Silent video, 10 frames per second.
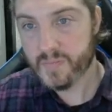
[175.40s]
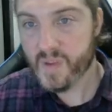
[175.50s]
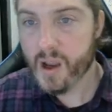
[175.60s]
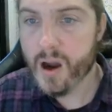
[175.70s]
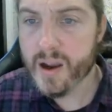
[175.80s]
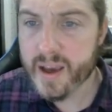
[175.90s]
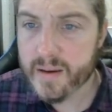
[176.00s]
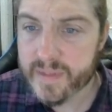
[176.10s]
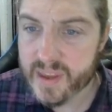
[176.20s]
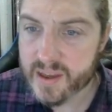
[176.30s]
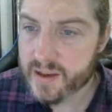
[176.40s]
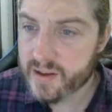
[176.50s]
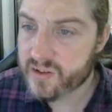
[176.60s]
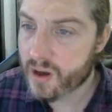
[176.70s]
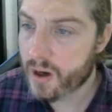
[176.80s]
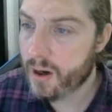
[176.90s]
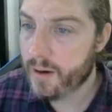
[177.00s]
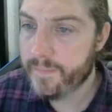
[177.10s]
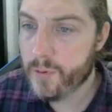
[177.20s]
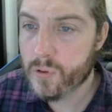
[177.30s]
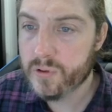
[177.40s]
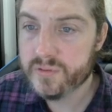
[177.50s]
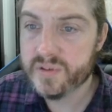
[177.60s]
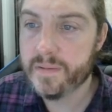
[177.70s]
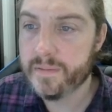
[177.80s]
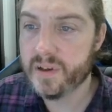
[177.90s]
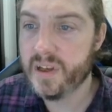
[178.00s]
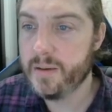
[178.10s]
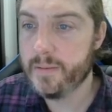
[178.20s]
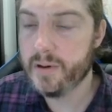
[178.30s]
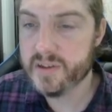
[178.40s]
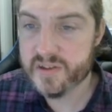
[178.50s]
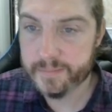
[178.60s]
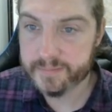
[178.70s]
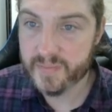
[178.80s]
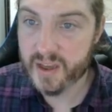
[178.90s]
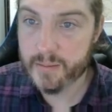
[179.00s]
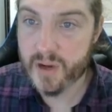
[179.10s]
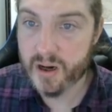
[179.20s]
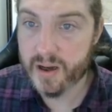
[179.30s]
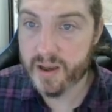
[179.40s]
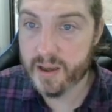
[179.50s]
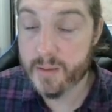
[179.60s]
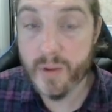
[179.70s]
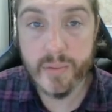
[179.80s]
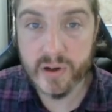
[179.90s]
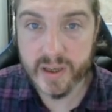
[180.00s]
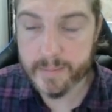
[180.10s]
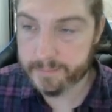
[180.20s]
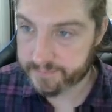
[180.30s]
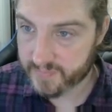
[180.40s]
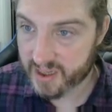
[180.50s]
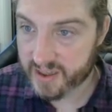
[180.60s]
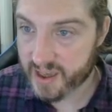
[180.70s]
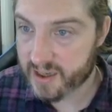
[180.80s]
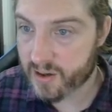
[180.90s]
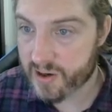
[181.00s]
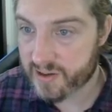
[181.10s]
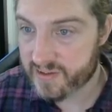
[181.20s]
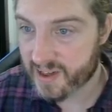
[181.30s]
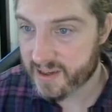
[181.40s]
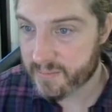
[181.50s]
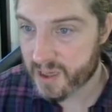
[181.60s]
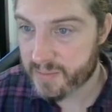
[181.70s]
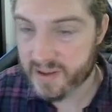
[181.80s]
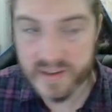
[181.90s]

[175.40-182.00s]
I have these 4 different keywords in my bucket. Again, I could take maybe these